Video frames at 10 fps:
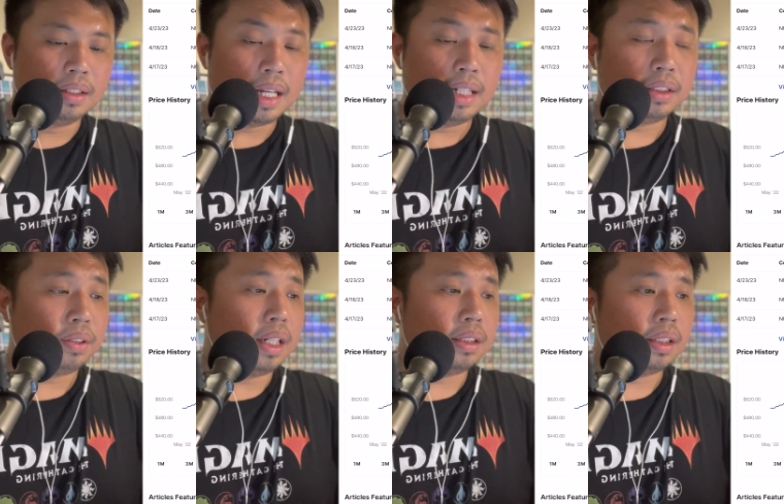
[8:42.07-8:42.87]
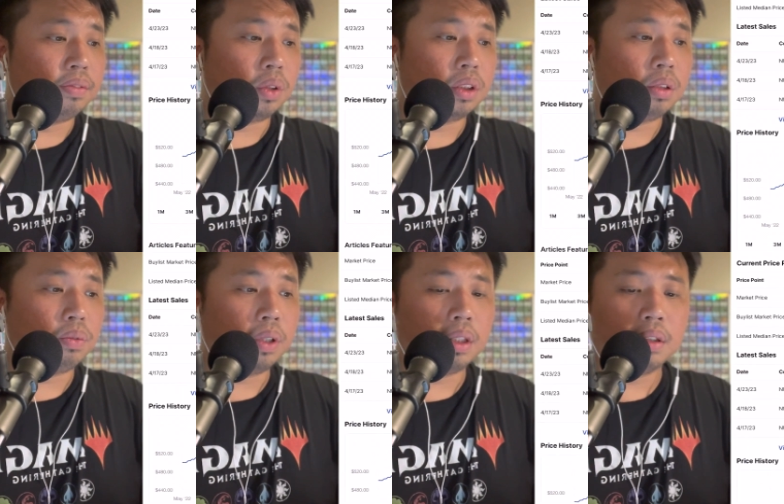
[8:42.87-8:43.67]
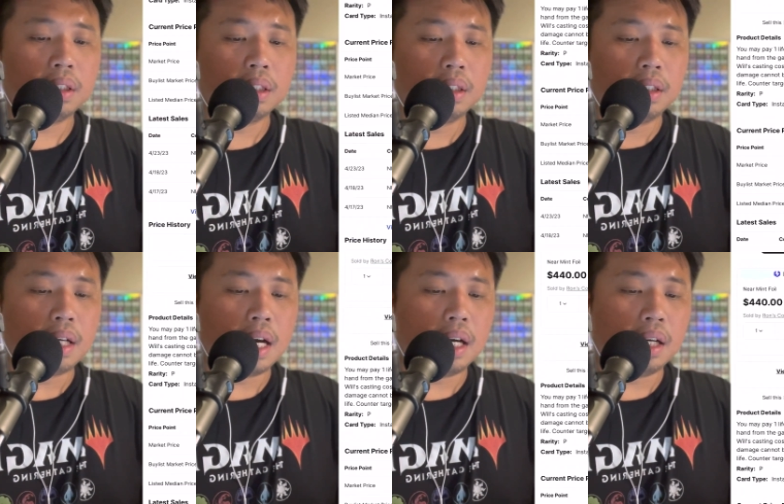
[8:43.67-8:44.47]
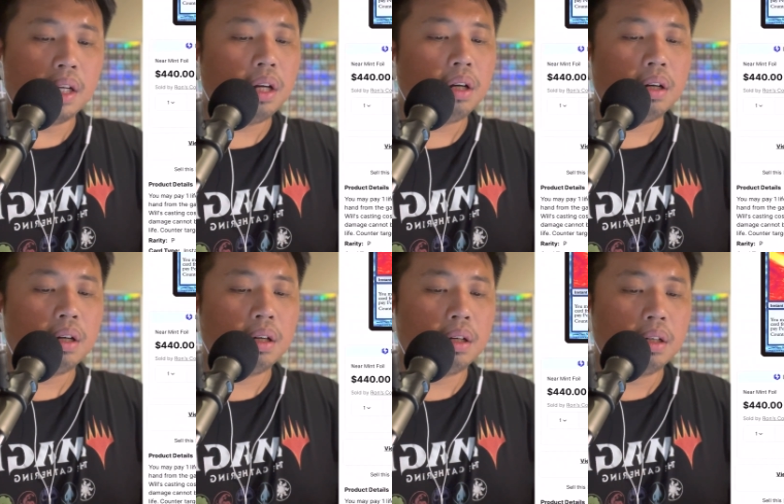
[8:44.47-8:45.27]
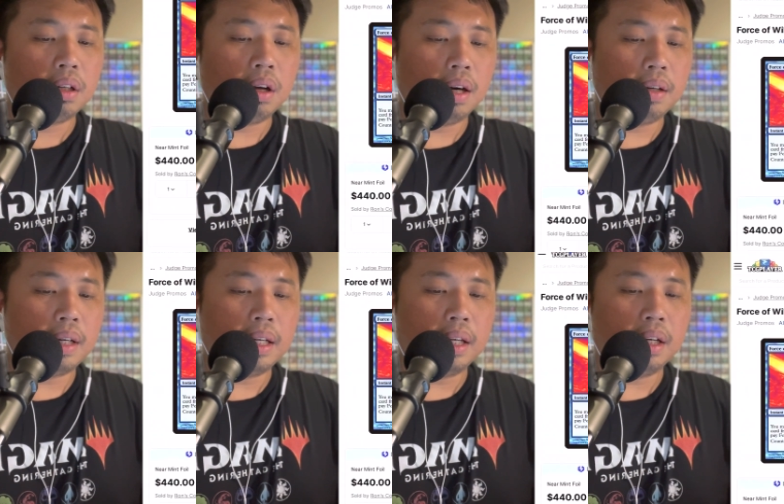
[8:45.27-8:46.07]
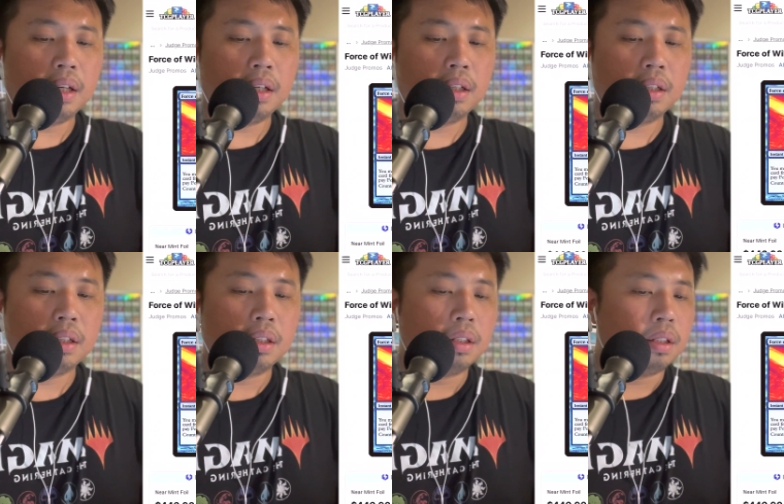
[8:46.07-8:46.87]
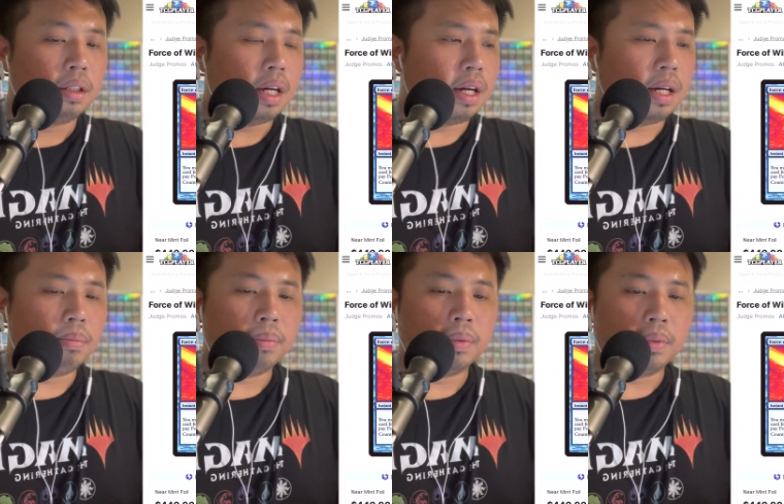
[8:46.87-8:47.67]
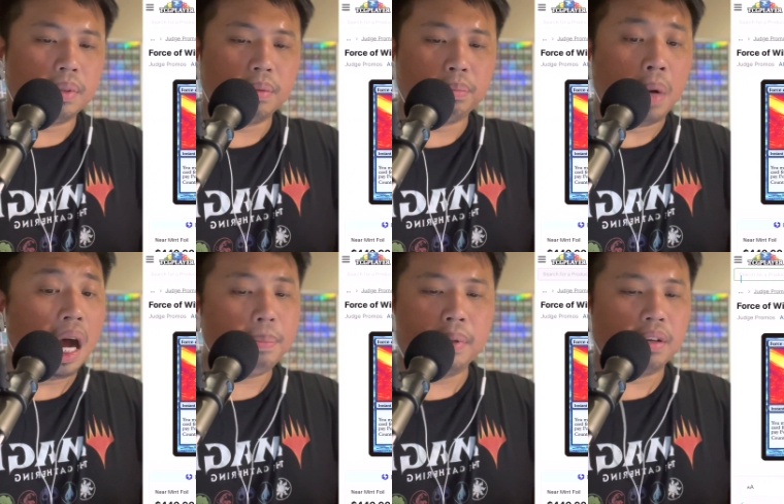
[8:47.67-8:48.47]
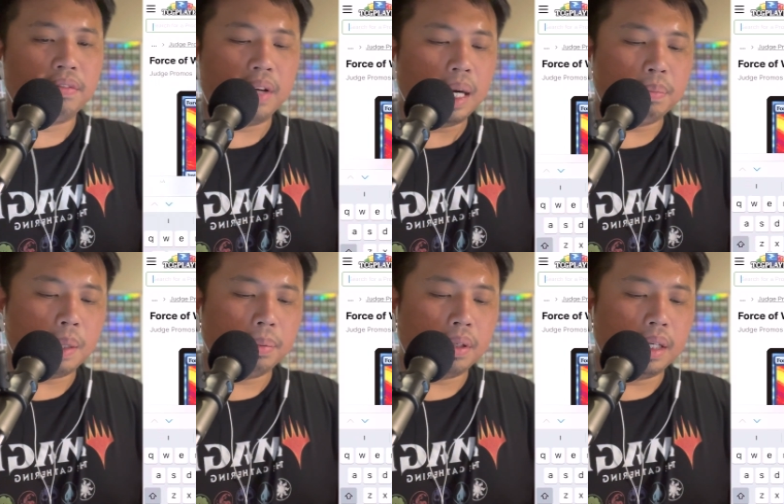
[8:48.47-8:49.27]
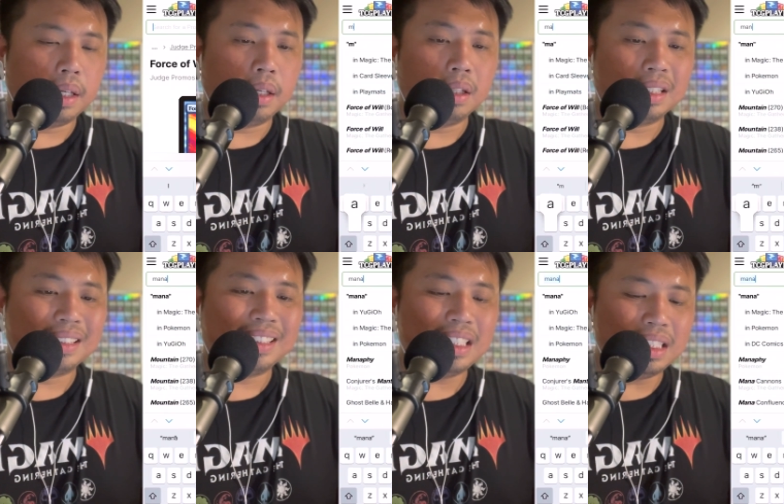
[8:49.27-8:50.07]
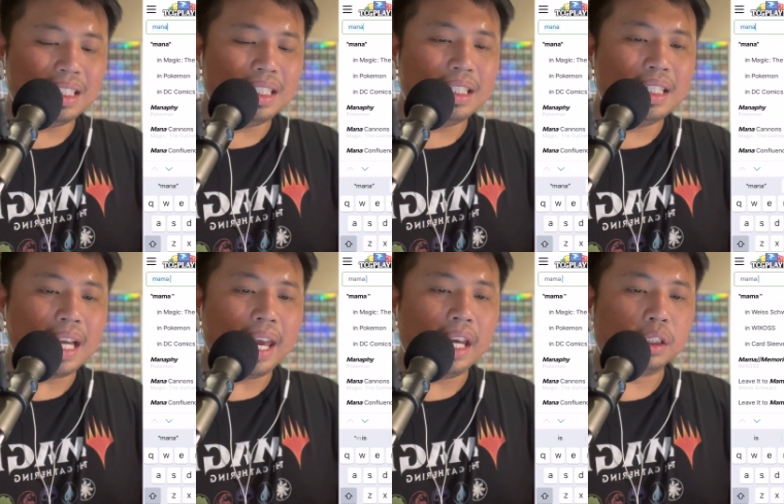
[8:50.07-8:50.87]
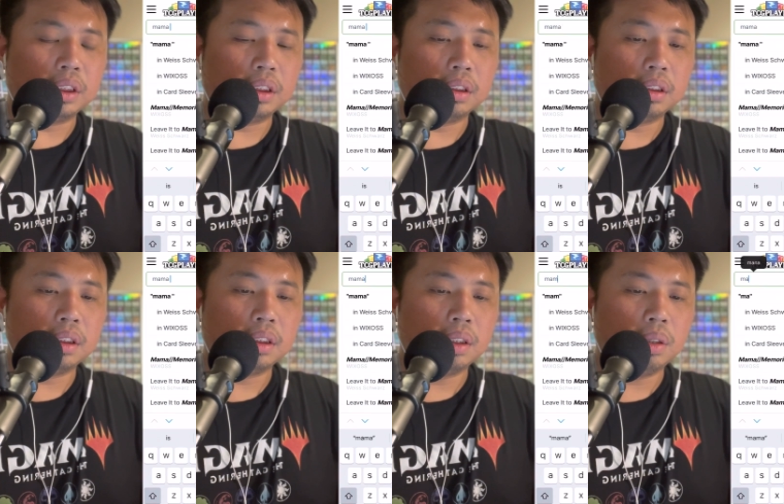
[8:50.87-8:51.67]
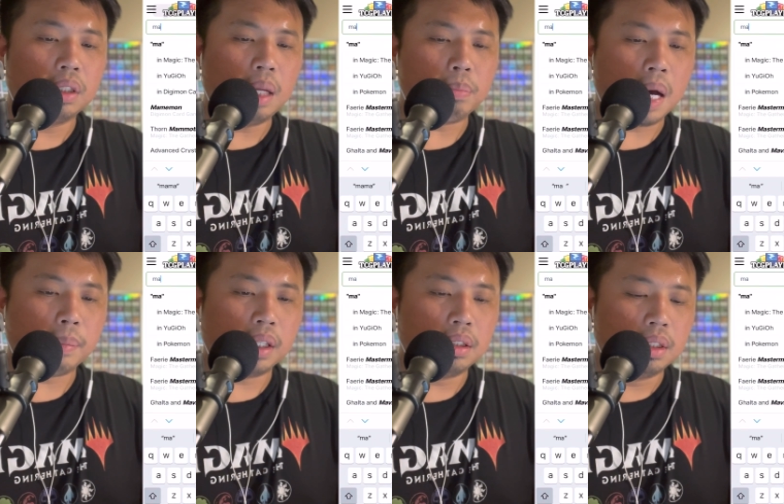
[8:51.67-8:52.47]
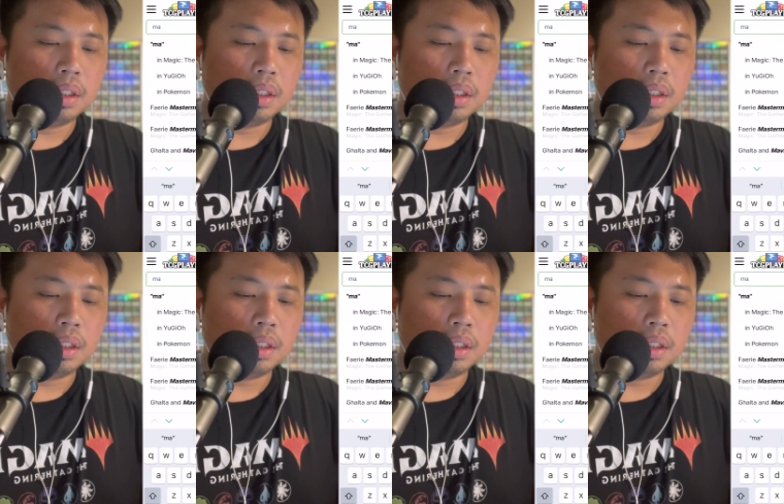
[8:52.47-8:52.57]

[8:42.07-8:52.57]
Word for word: That is crazy. Force of will. Uh, another card right here. Um, popular, very popular in CEDH. Not Mama.